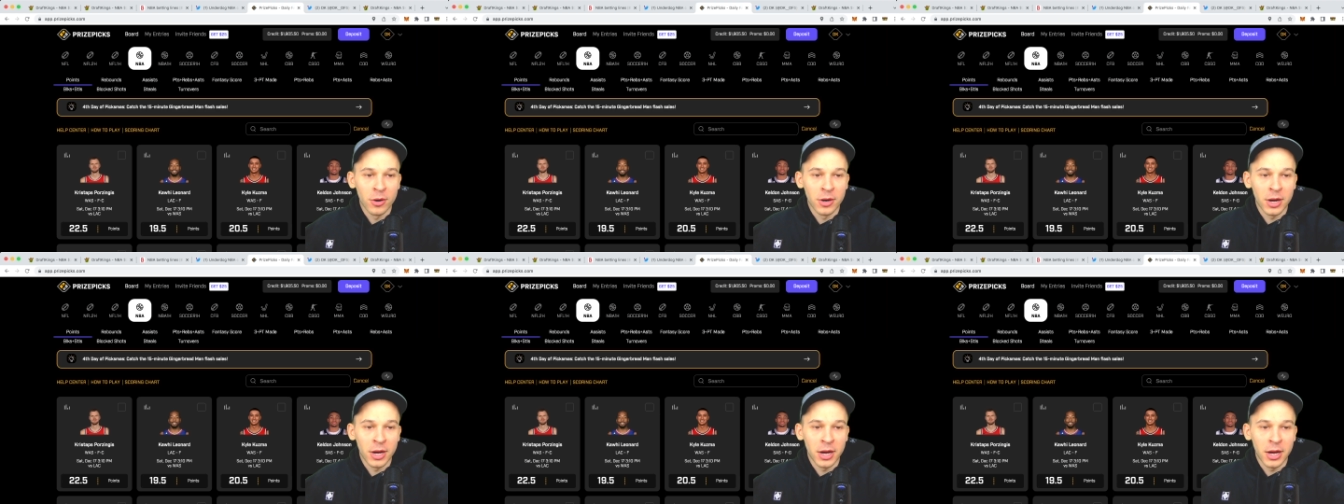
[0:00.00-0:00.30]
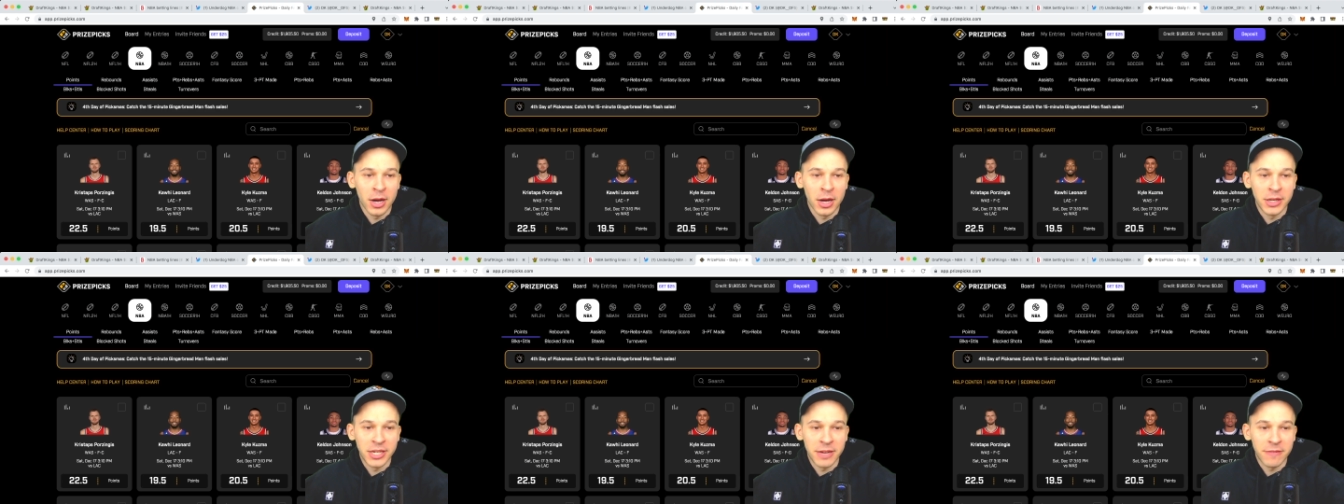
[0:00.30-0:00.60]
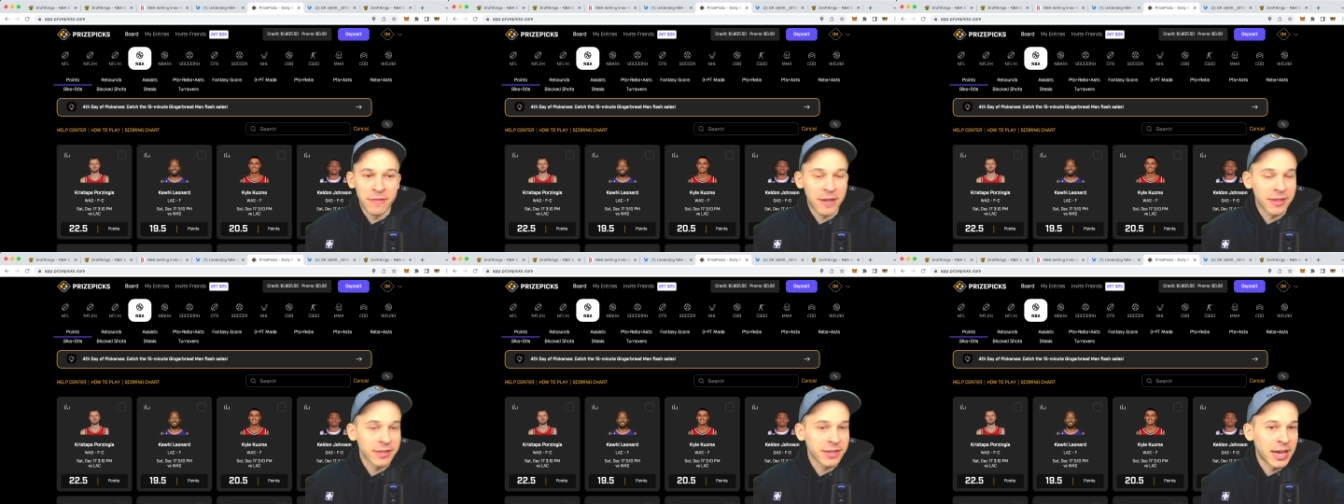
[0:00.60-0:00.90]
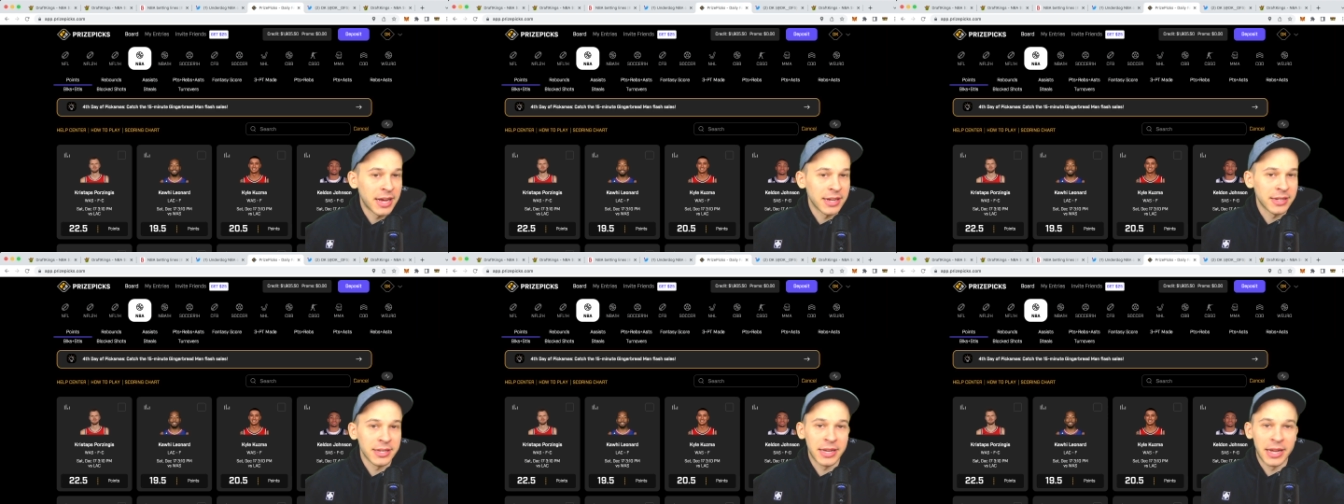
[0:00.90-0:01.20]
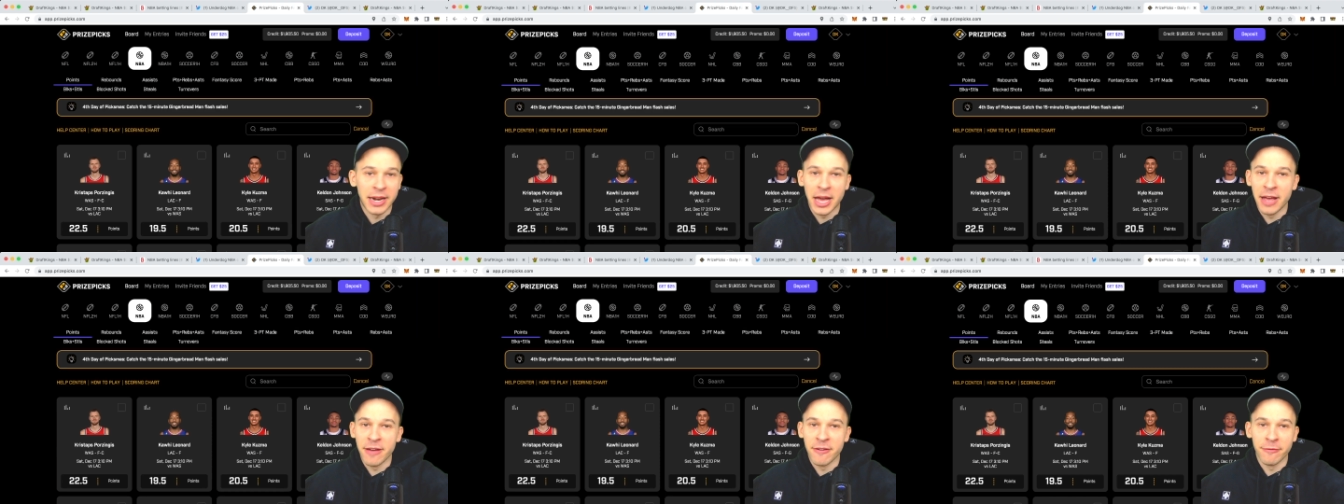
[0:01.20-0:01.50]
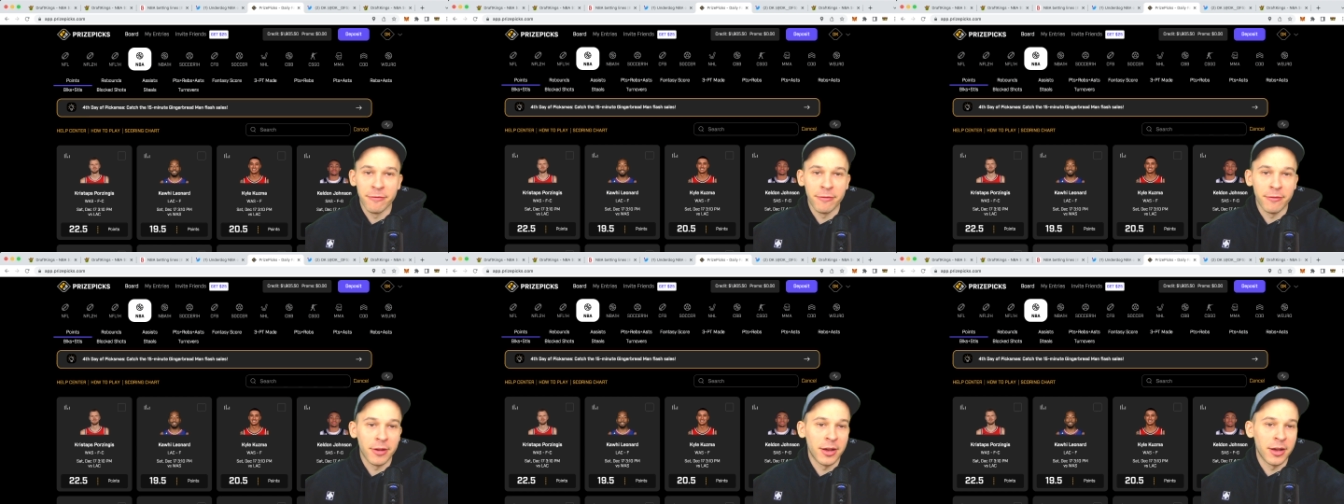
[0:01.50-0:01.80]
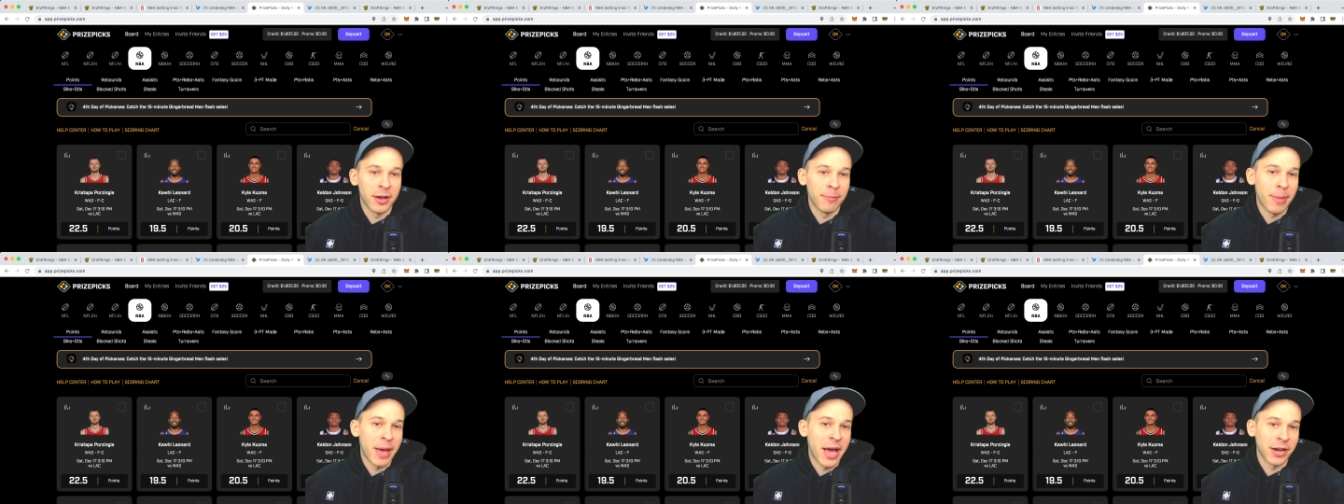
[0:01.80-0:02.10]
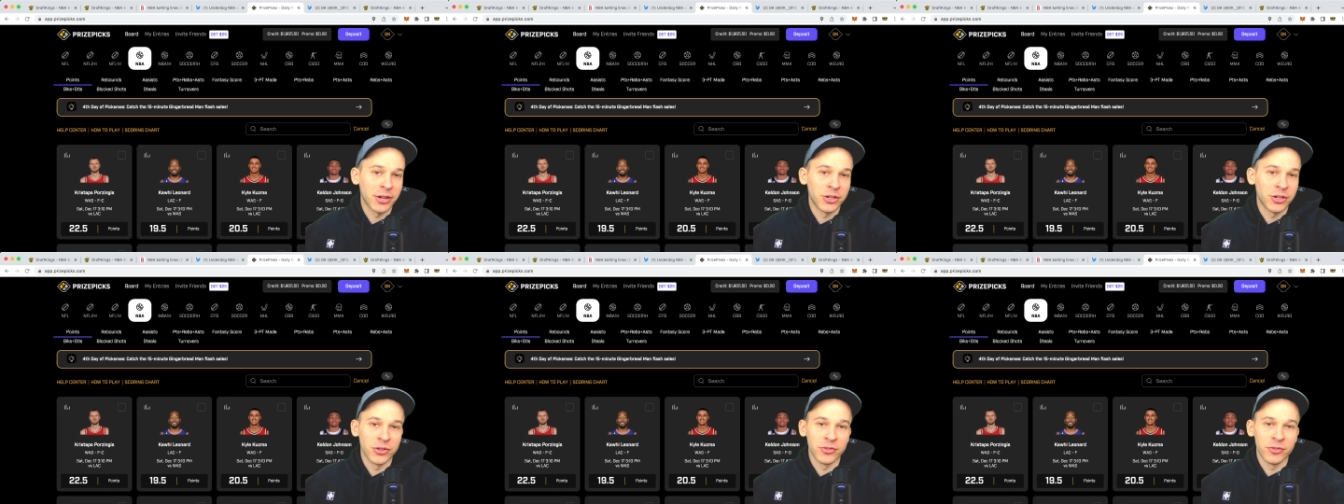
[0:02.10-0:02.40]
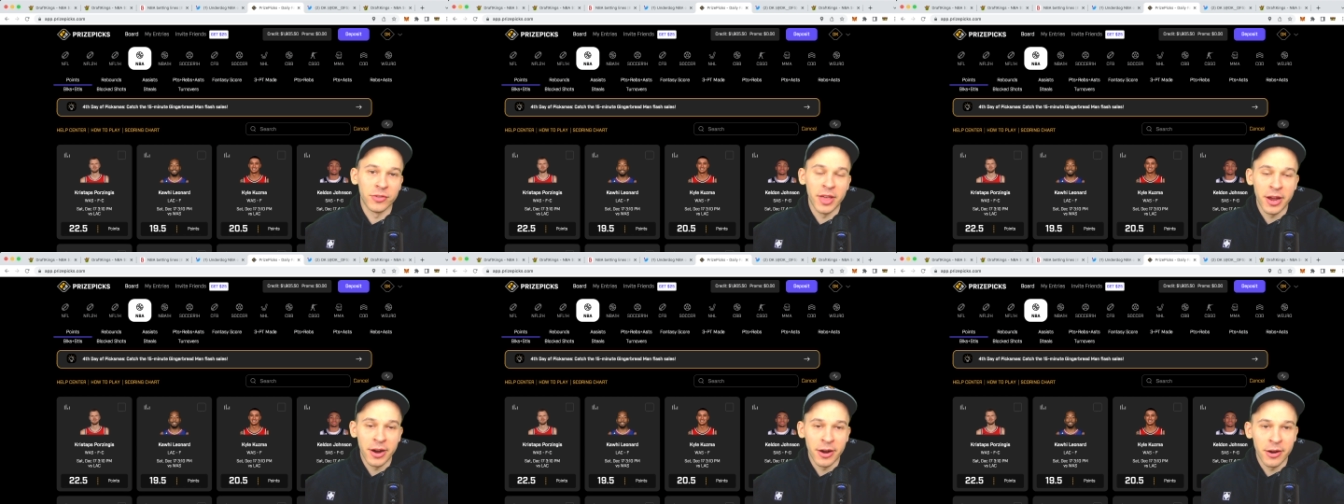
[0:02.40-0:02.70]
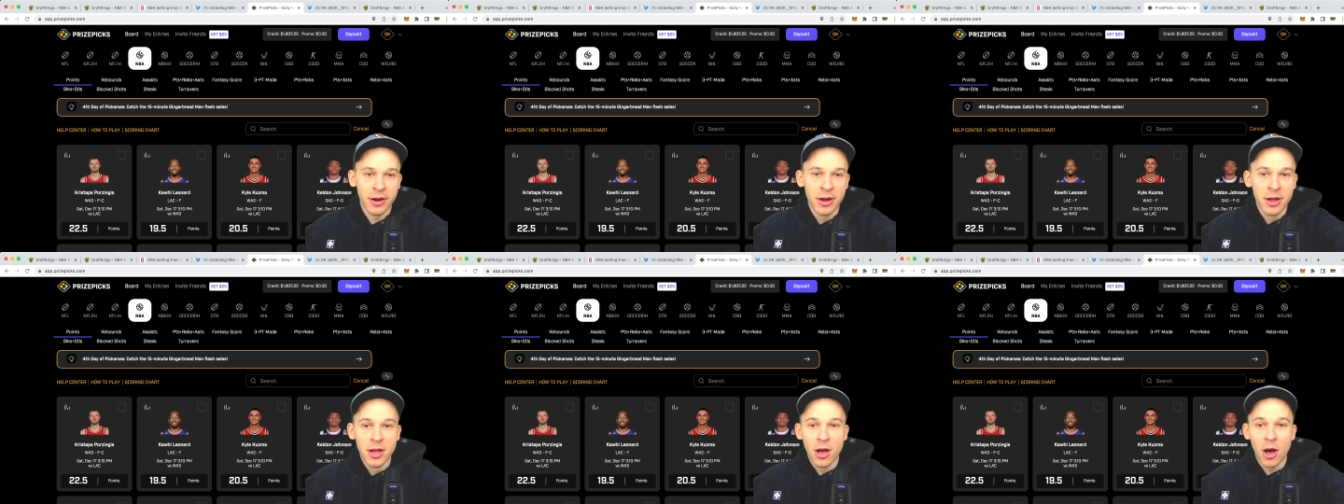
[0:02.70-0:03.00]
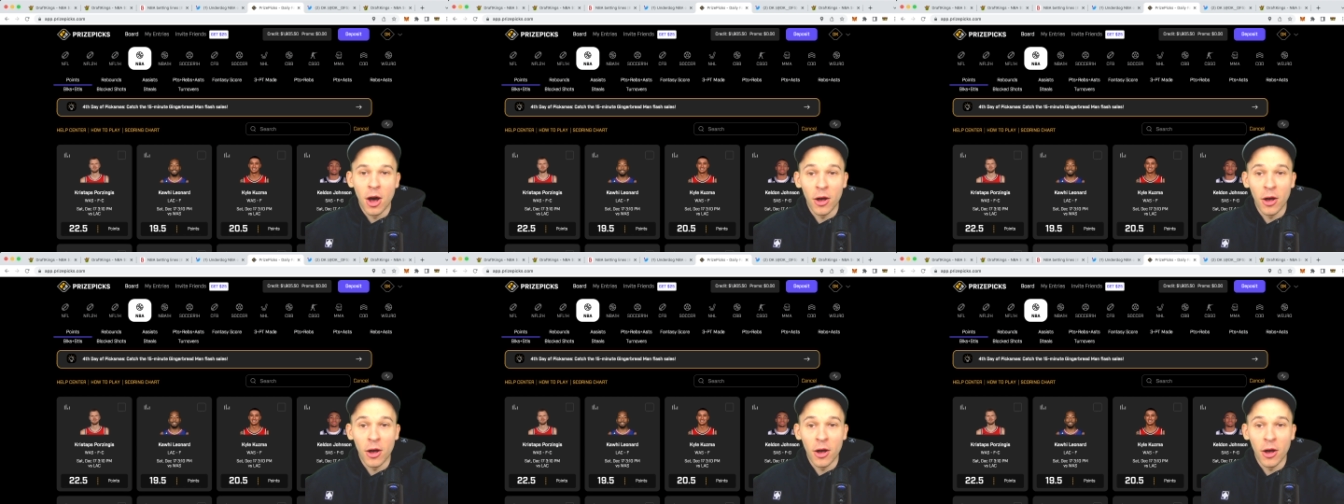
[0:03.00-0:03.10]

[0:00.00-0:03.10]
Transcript: DFS content, I have packages there.